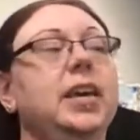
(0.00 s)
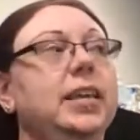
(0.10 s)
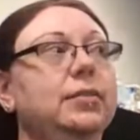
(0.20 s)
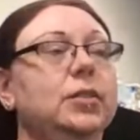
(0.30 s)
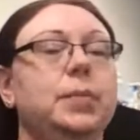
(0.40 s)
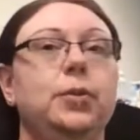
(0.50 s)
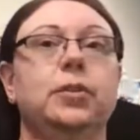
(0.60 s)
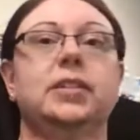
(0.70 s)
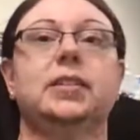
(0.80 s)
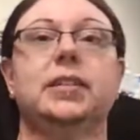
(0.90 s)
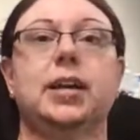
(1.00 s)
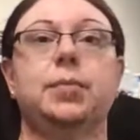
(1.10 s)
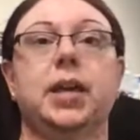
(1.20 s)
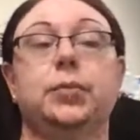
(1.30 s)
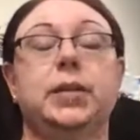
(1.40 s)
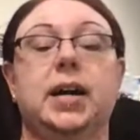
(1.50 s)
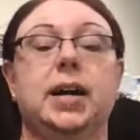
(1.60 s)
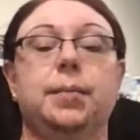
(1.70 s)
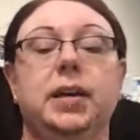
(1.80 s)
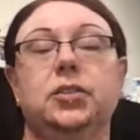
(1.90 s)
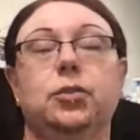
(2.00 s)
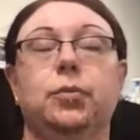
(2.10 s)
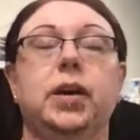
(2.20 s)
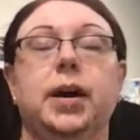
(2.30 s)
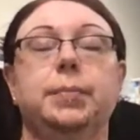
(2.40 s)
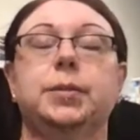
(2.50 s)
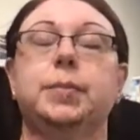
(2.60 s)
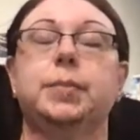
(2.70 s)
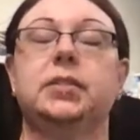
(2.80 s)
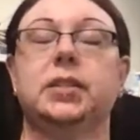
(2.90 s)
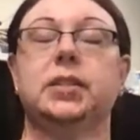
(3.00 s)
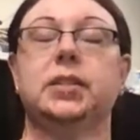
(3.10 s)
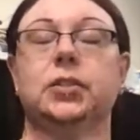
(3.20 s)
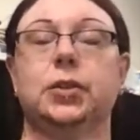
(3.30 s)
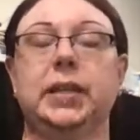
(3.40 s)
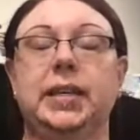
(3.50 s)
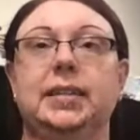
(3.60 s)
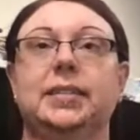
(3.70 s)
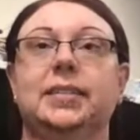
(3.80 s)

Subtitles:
And if somebody were to sit down and be like, nah, because the 3 means this and only this.